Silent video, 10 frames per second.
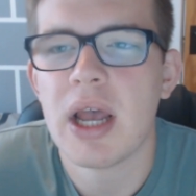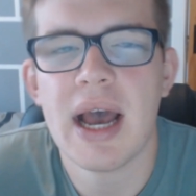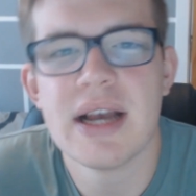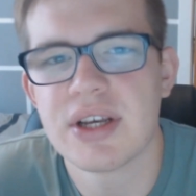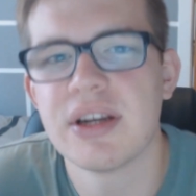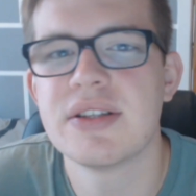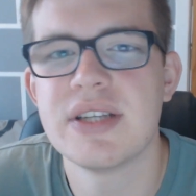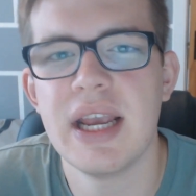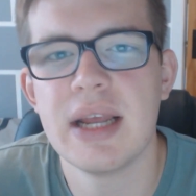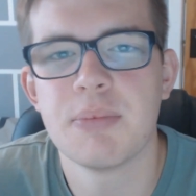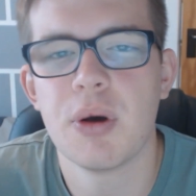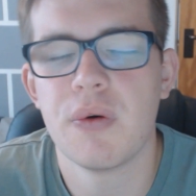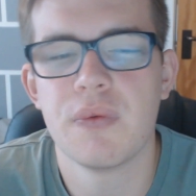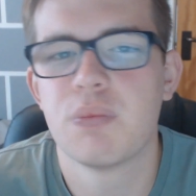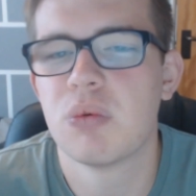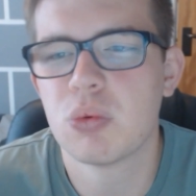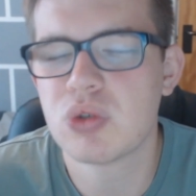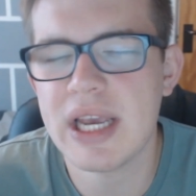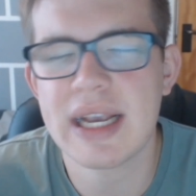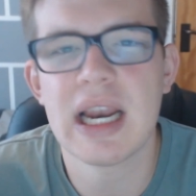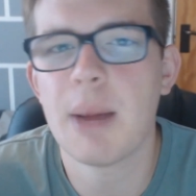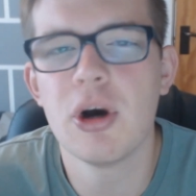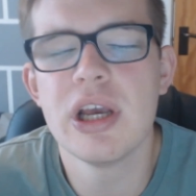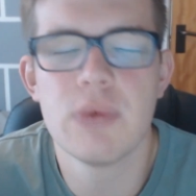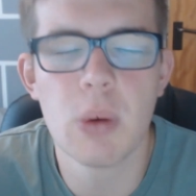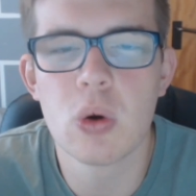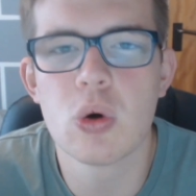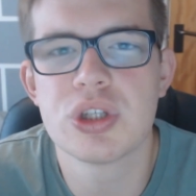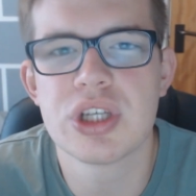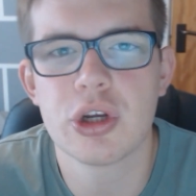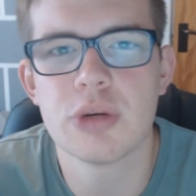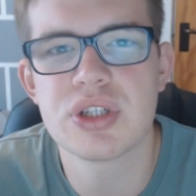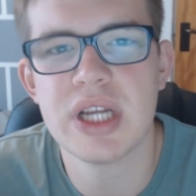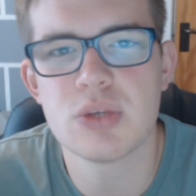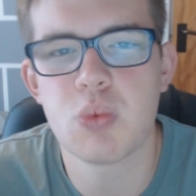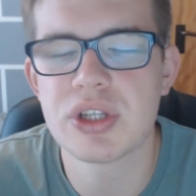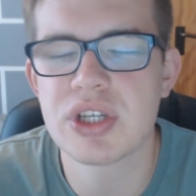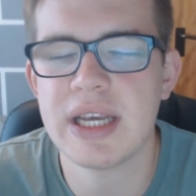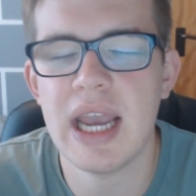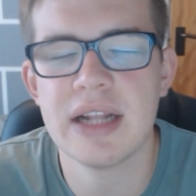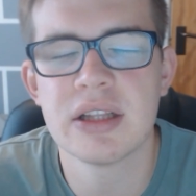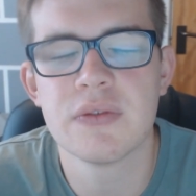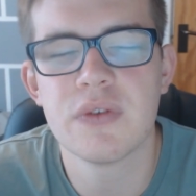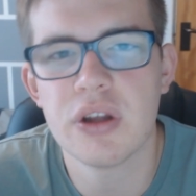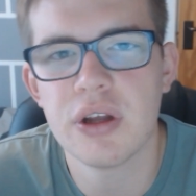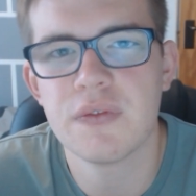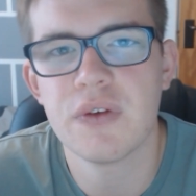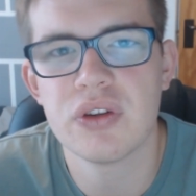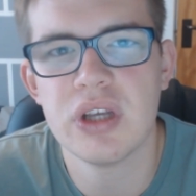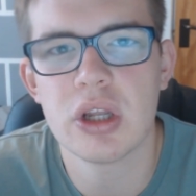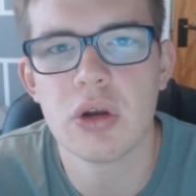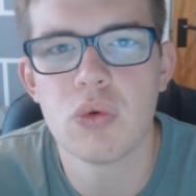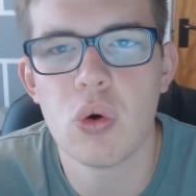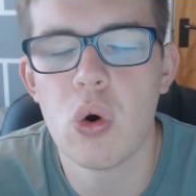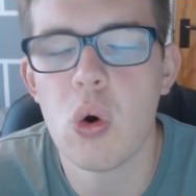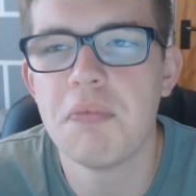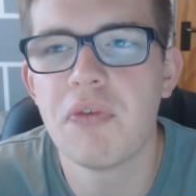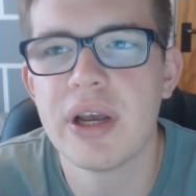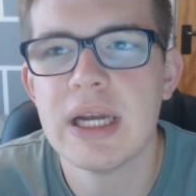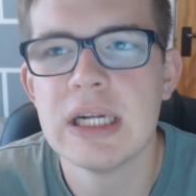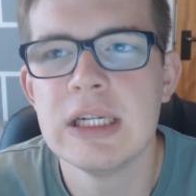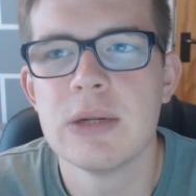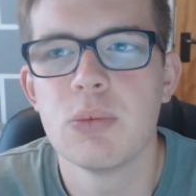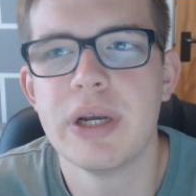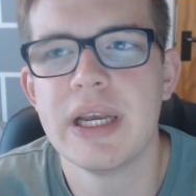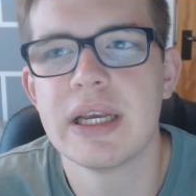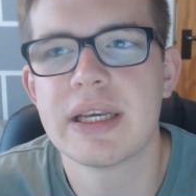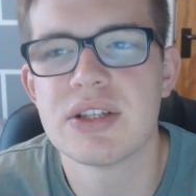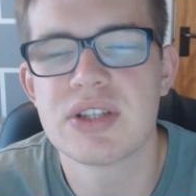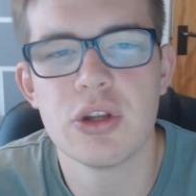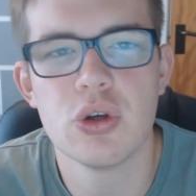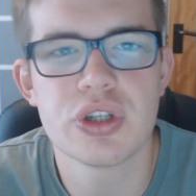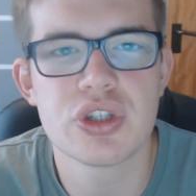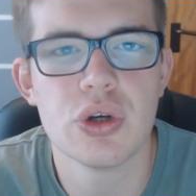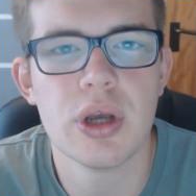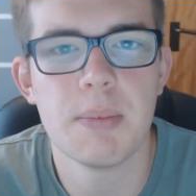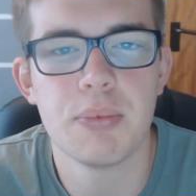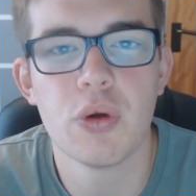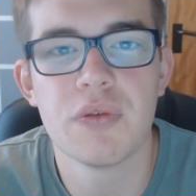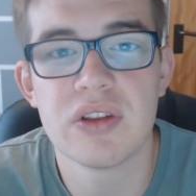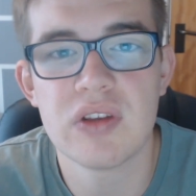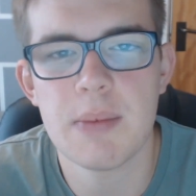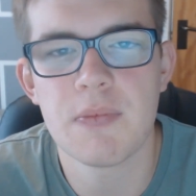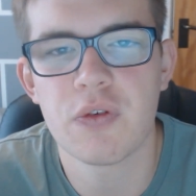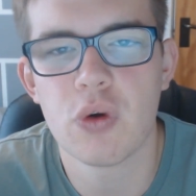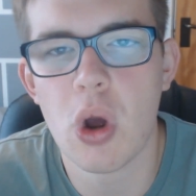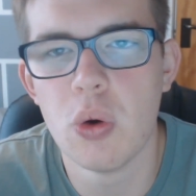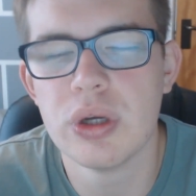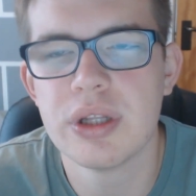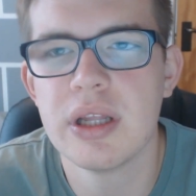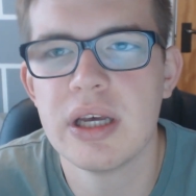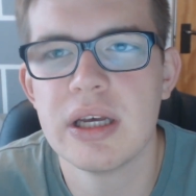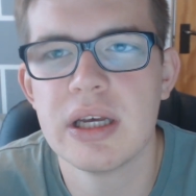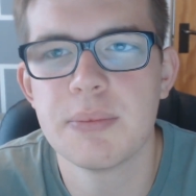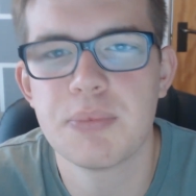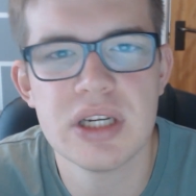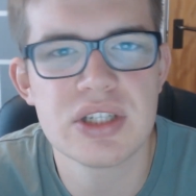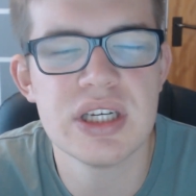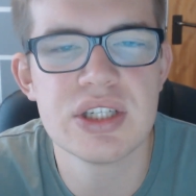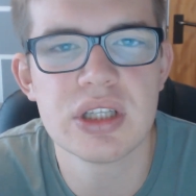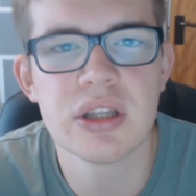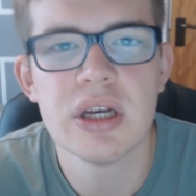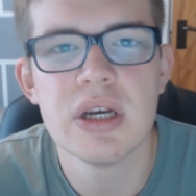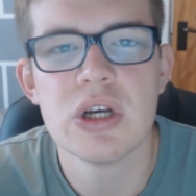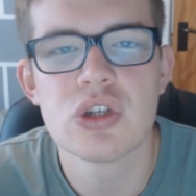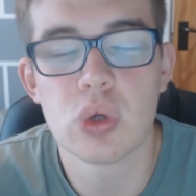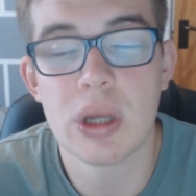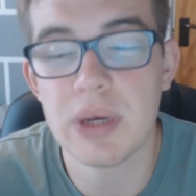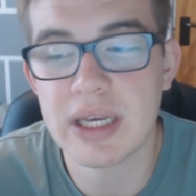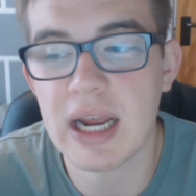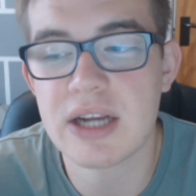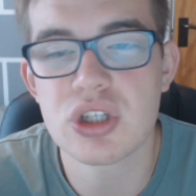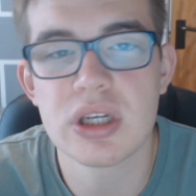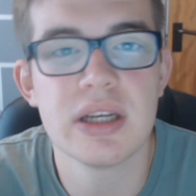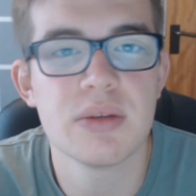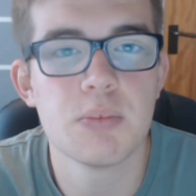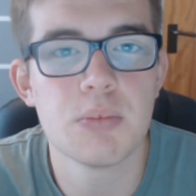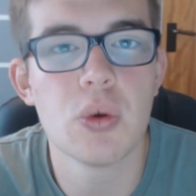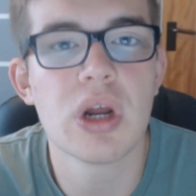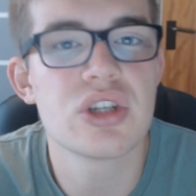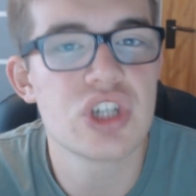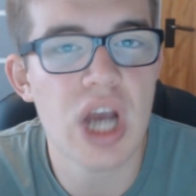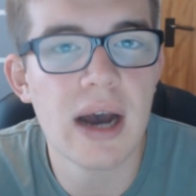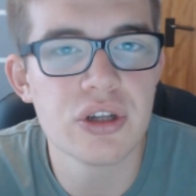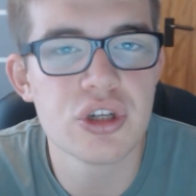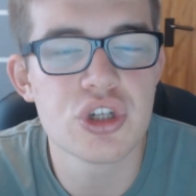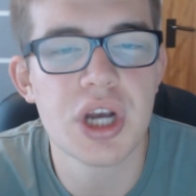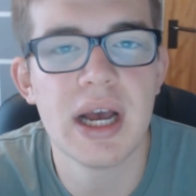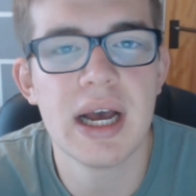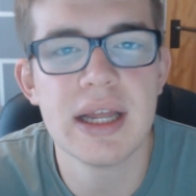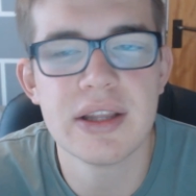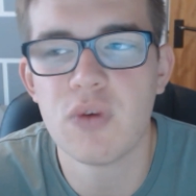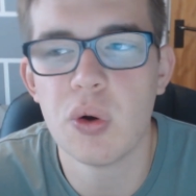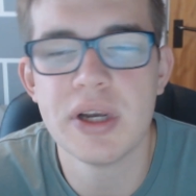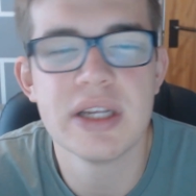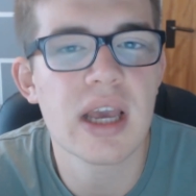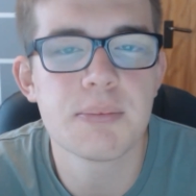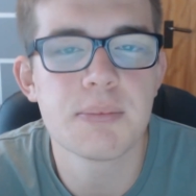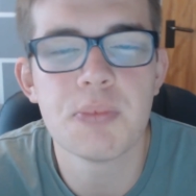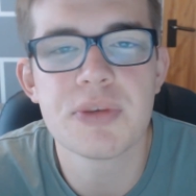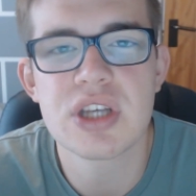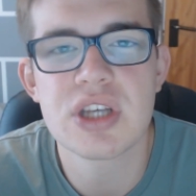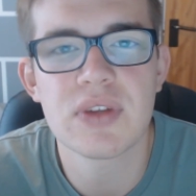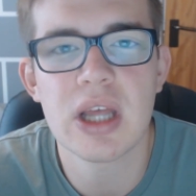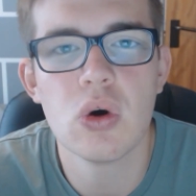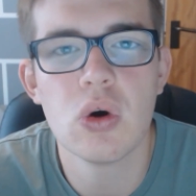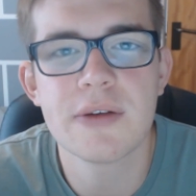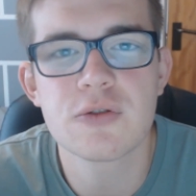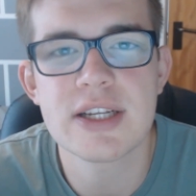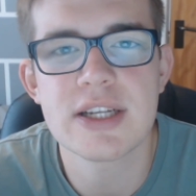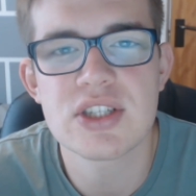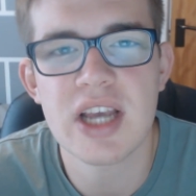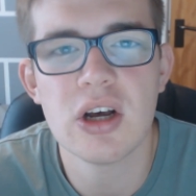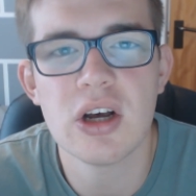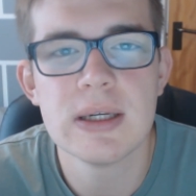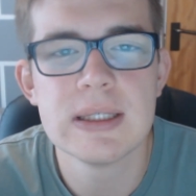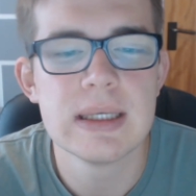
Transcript: It is irritating, but we'll take it. And I believe we will go to the group stage once again for the third year in a row. Hopefully, we continue to improve the team throughout the pre-season so that we can actually mount a challenge and avoid getting pumped 7-0 left, right and centre.